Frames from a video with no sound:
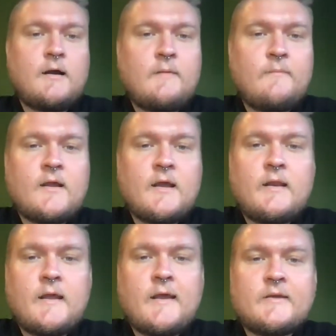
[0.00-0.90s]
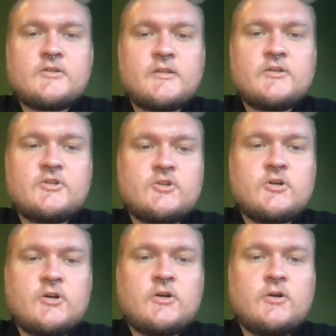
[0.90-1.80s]
I'm not actually
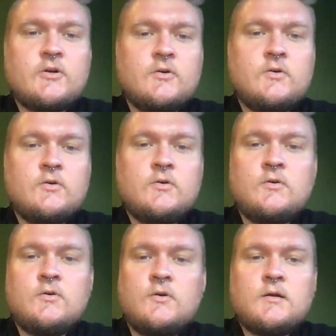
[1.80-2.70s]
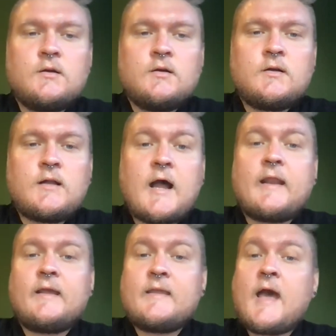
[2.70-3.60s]
sure.
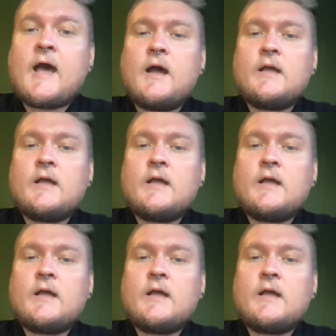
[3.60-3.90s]
Got it. Yeah.